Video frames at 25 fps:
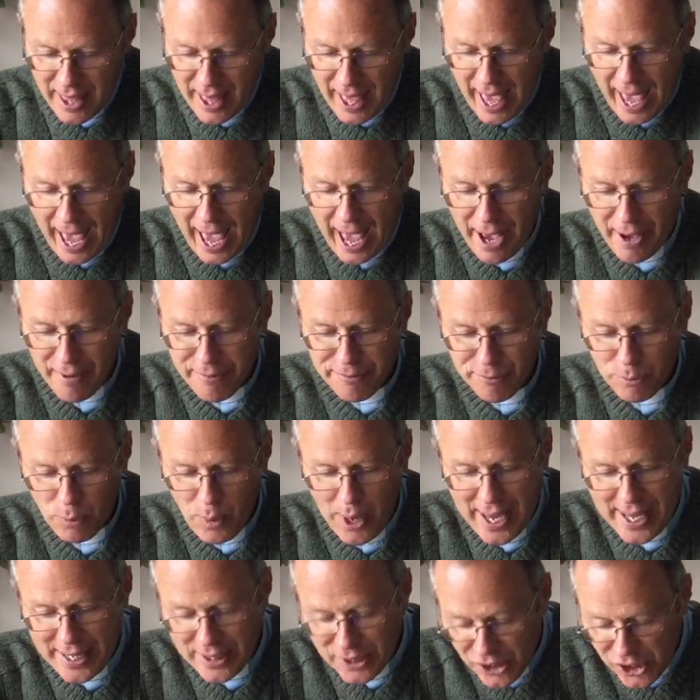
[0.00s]
Have
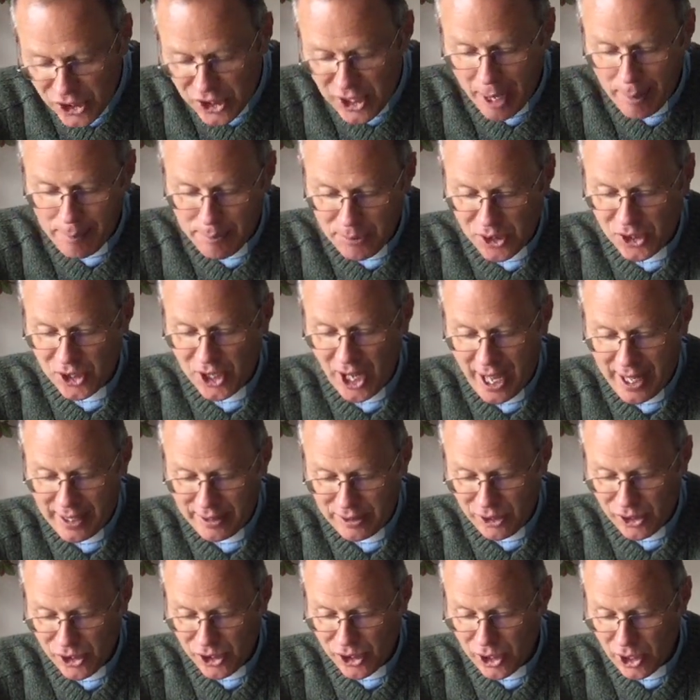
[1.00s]
we, in some
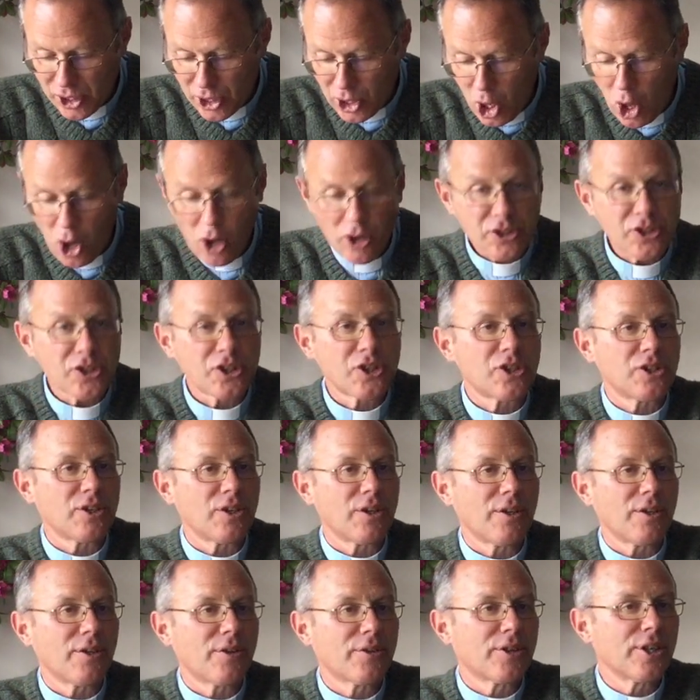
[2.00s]
sense, lost
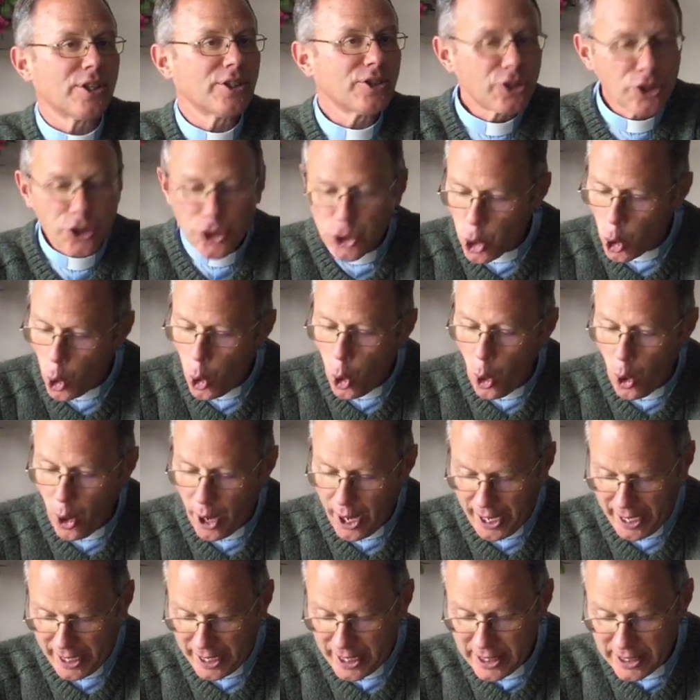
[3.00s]
the joy
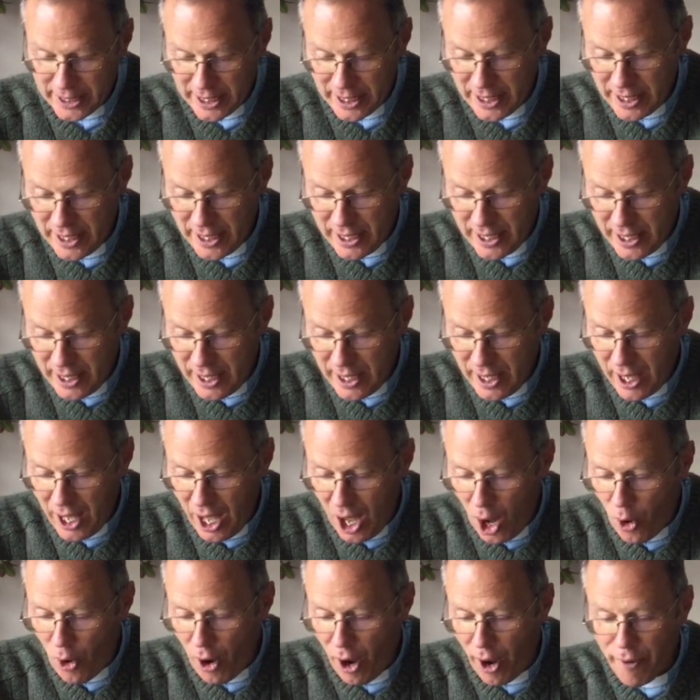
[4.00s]

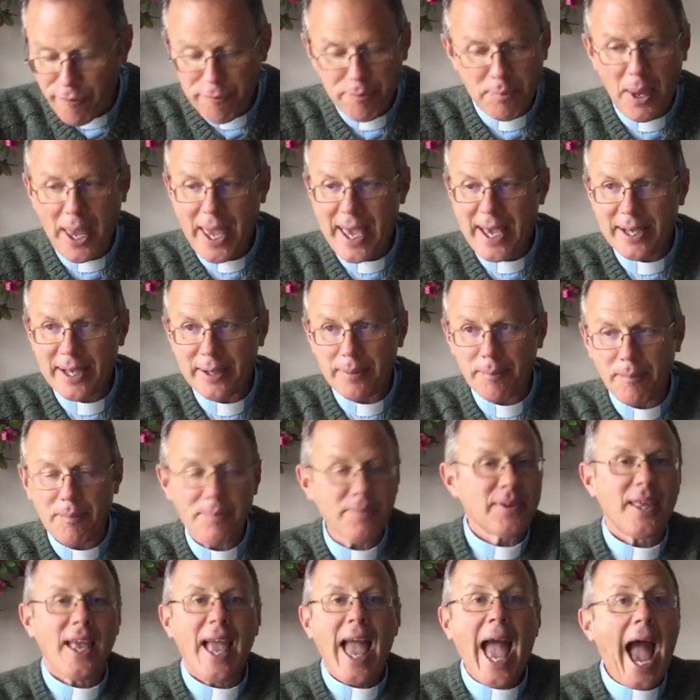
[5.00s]
of being
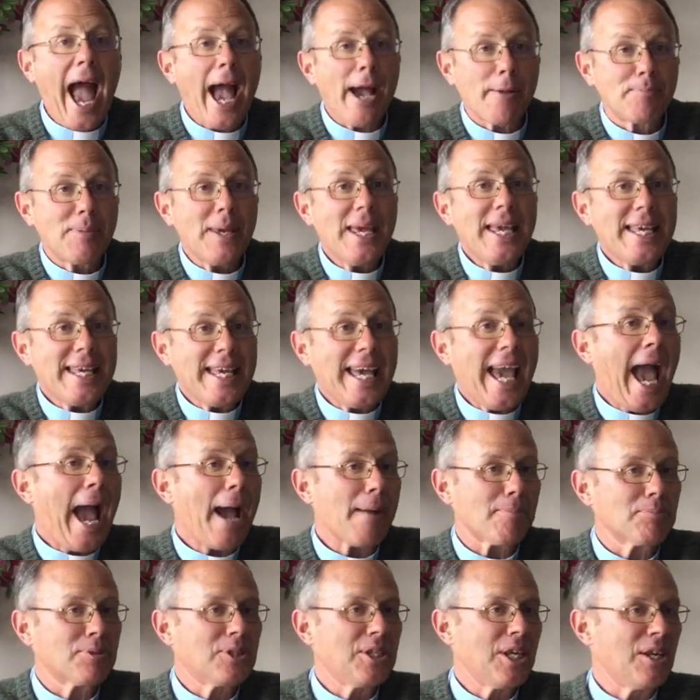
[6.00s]
happy
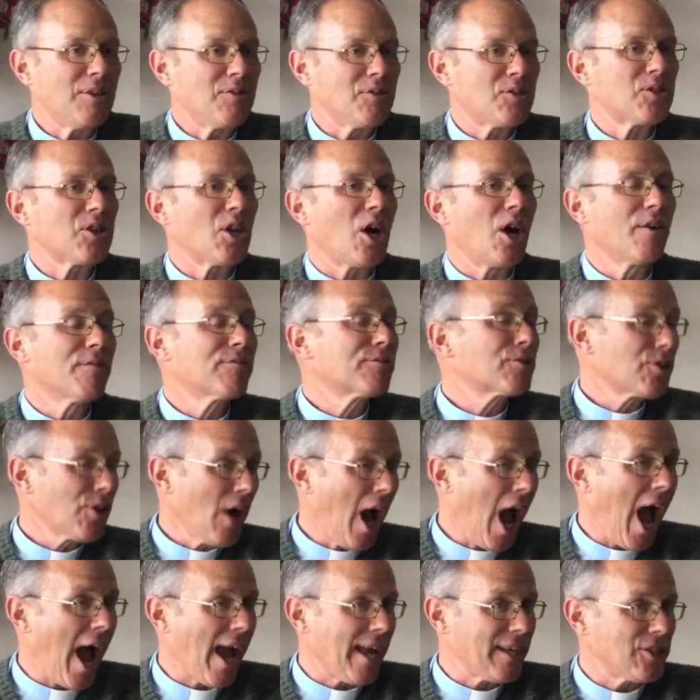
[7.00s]
captives of
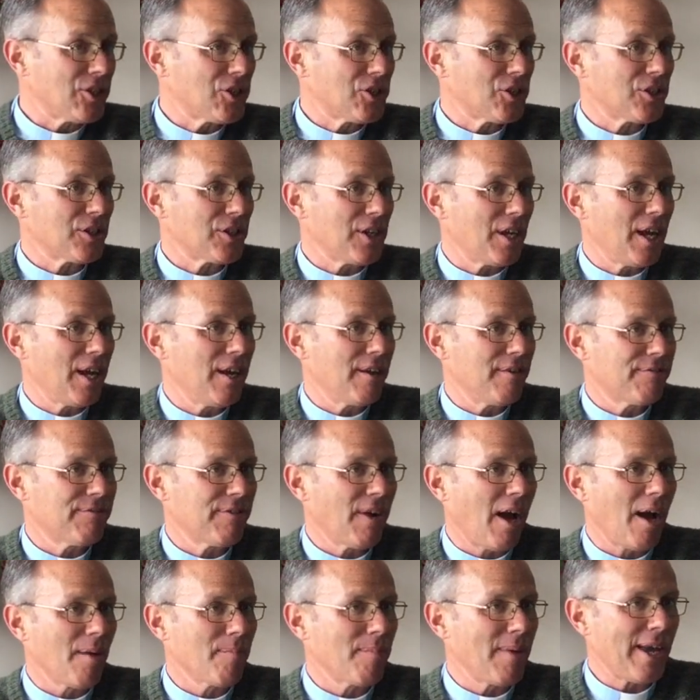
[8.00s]
Christ, if
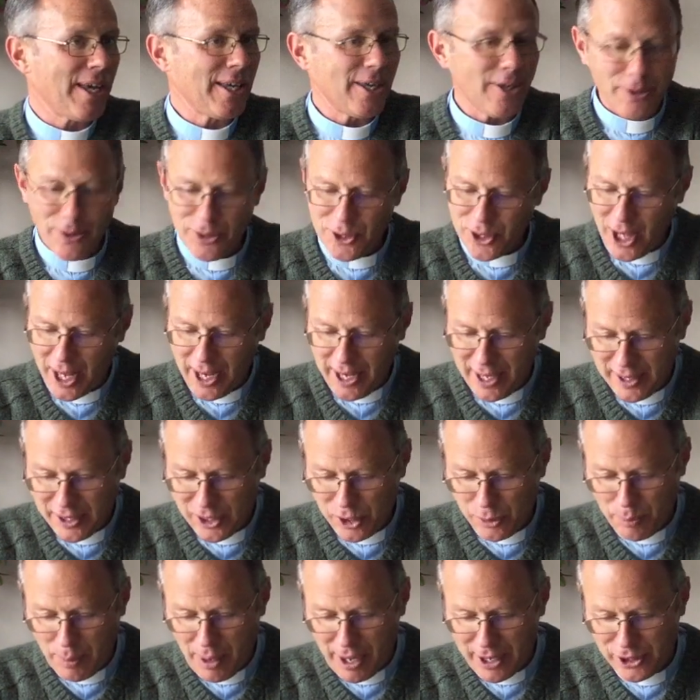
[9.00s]
I may use that
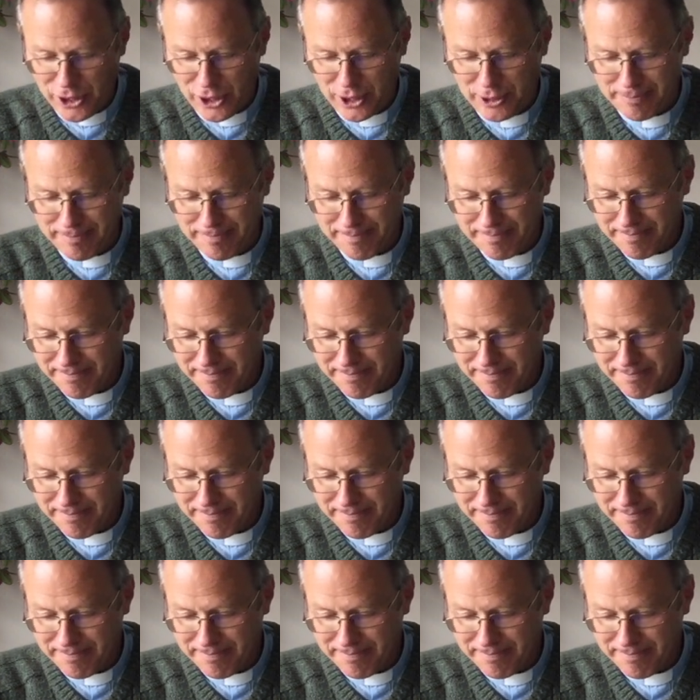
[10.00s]
expression?